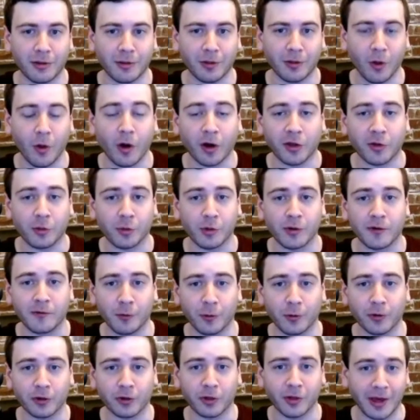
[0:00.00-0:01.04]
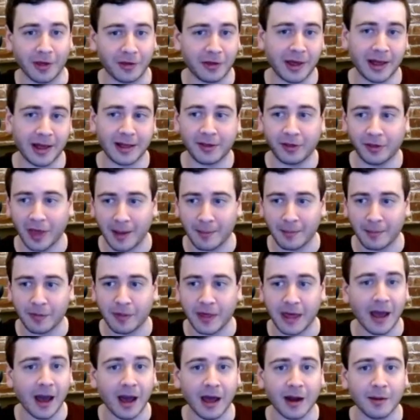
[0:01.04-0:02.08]
laws were enforced less against them,
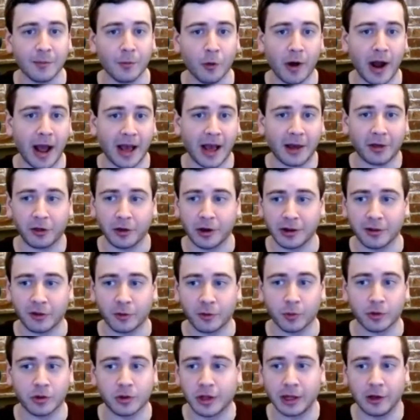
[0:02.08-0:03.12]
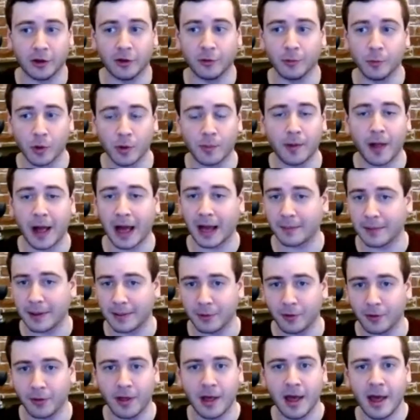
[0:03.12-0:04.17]
they got in more accidents, which killed more Black
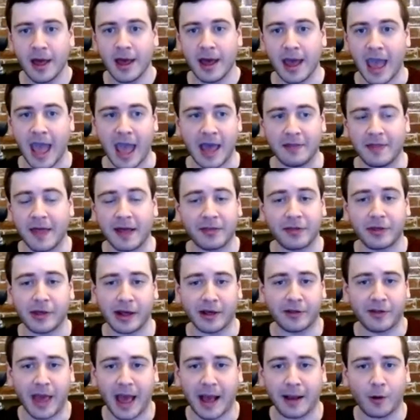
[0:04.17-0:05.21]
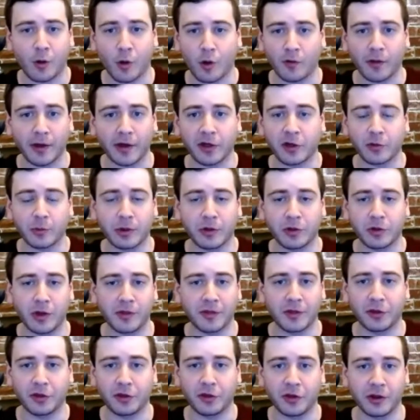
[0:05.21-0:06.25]
people. And that's the exact correlation we see in
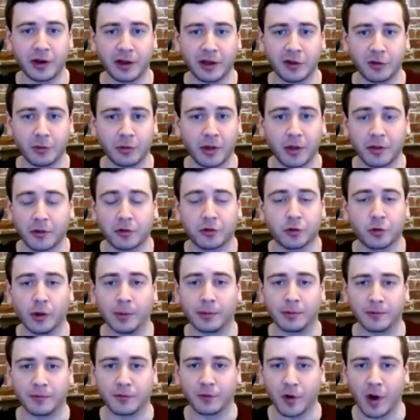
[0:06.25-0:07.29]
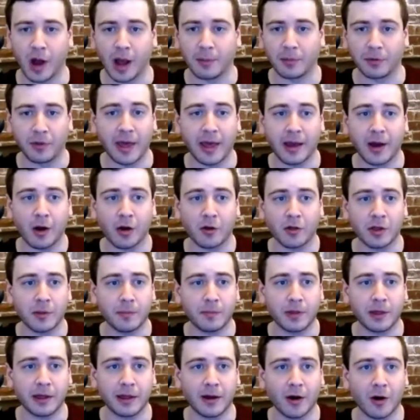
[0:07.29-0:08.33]
the cities with other types of crimes. They are,
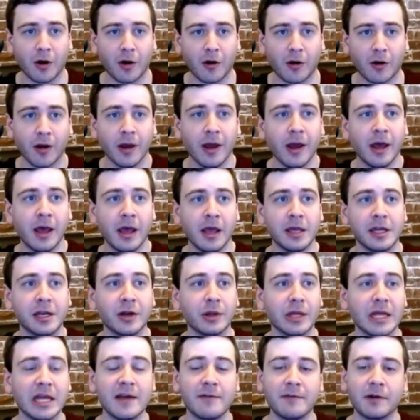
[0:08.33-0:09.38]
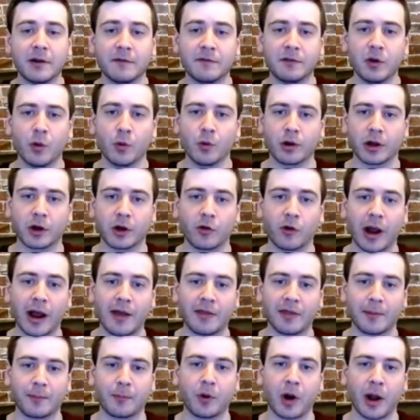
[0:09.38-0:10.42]
even if you were to
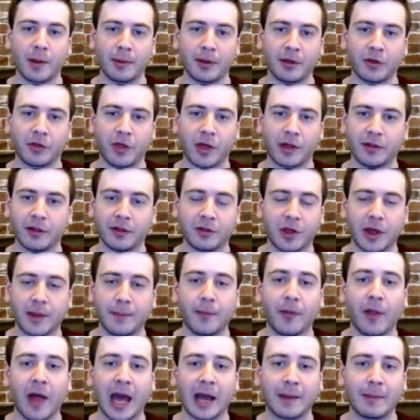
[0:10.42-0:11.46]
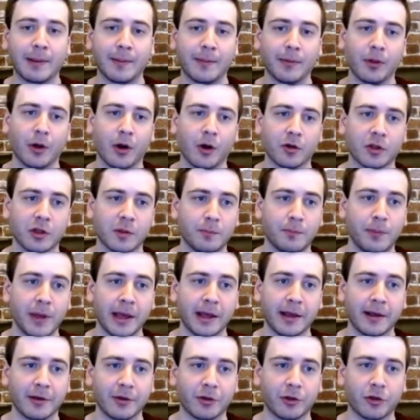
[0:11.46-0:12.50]
grant the premise that, let's say, Black people are the
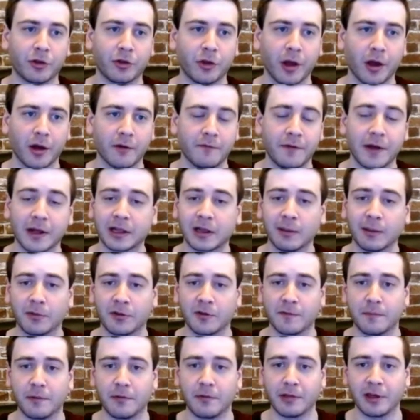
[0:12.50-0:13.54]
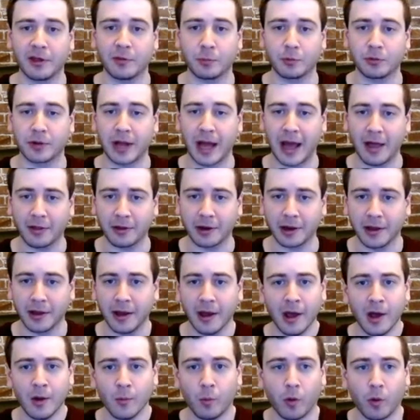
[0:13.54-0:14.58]
biggest victims of police brutality,
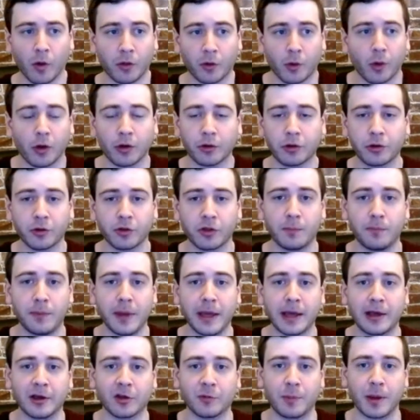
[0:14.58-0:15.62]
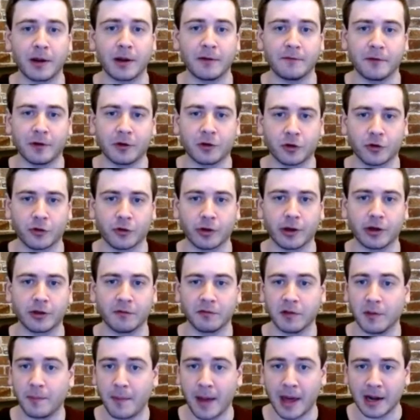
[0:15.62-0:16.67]
well, they're also the biggest beneficiaries
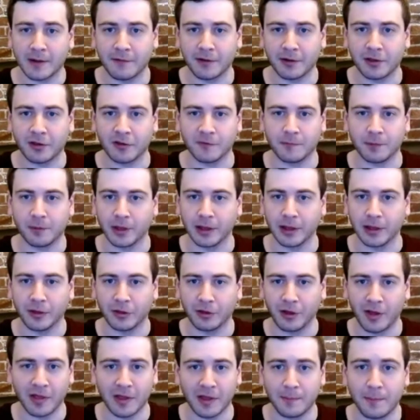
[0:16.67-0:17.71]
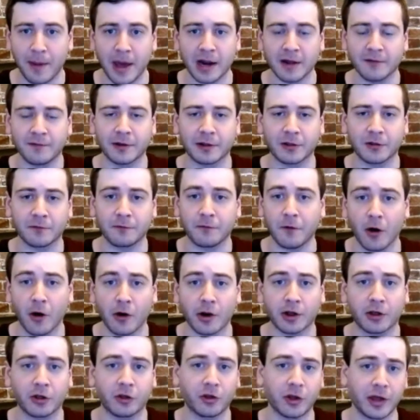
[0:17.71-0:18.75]
of the benefits of police, and the benefits far
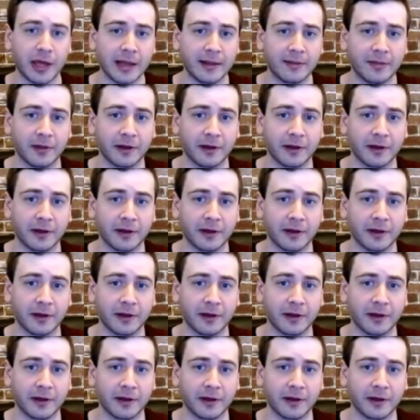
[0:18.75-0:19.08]
exceed the